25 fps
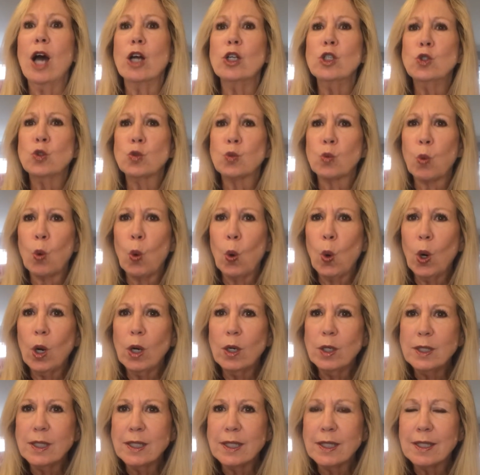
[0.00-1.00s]

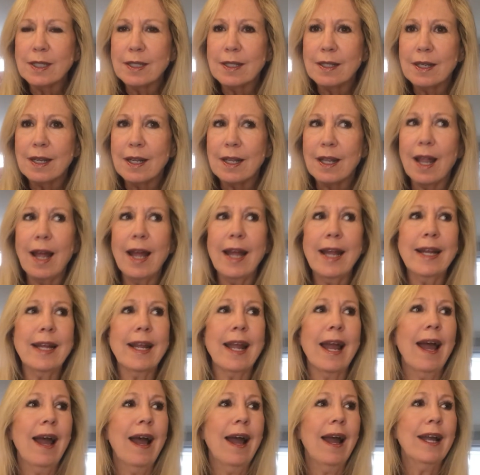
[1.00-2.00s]
Drawers, like,